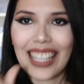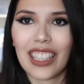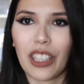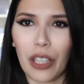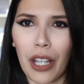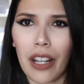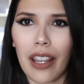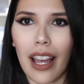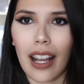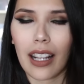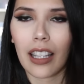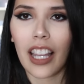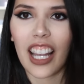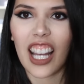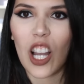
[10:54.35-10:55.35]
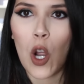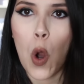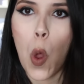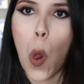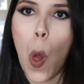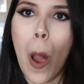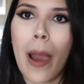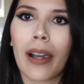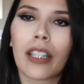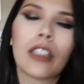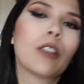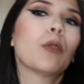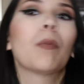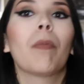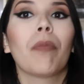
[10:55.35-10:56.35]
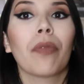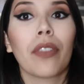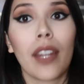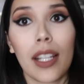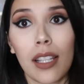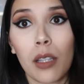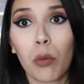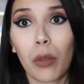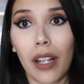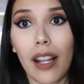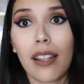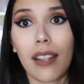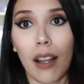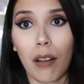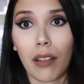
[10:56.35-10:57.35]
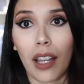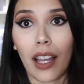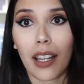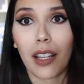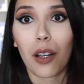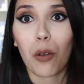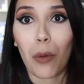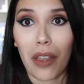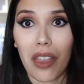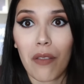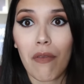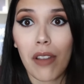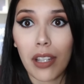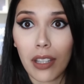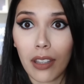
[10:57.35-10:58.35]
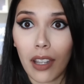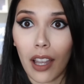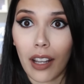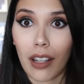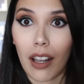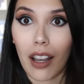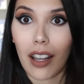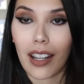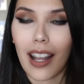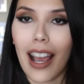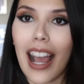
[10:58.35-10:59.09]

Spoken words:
So you hear that click? This is what I sound like with Invisalign on.